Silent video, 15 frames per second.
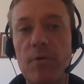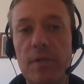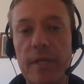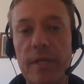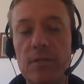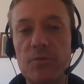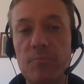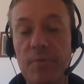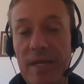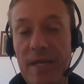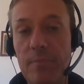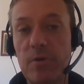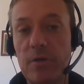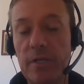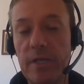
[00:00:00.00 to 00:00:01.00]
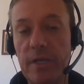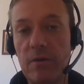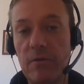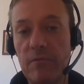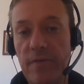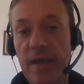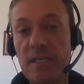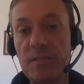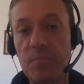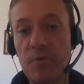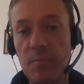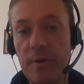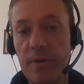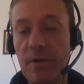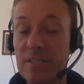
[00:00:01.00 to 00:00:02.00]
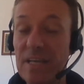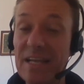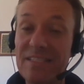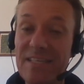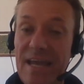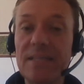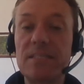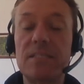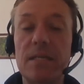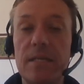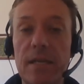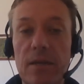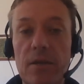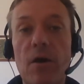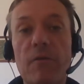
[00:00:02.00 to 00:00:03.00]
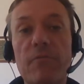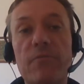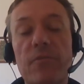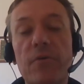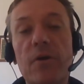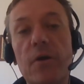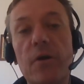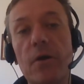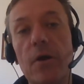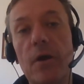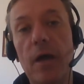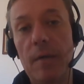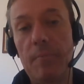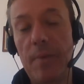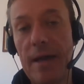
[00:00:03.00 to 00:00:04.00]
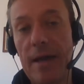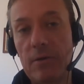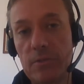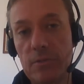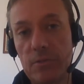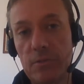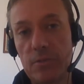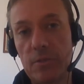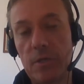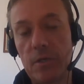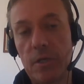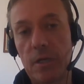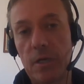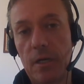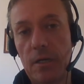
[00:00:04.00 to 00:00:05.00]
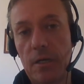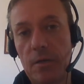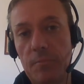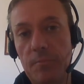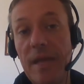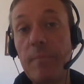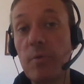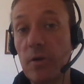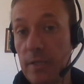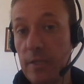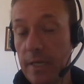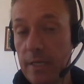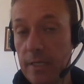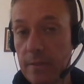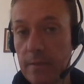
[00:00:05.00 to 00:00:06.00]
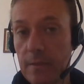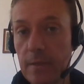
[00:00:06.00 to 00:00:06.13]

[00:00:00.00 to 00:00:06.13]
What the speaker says: and put it into pay-per-click on Facebook because I tested enough about pay-per-click.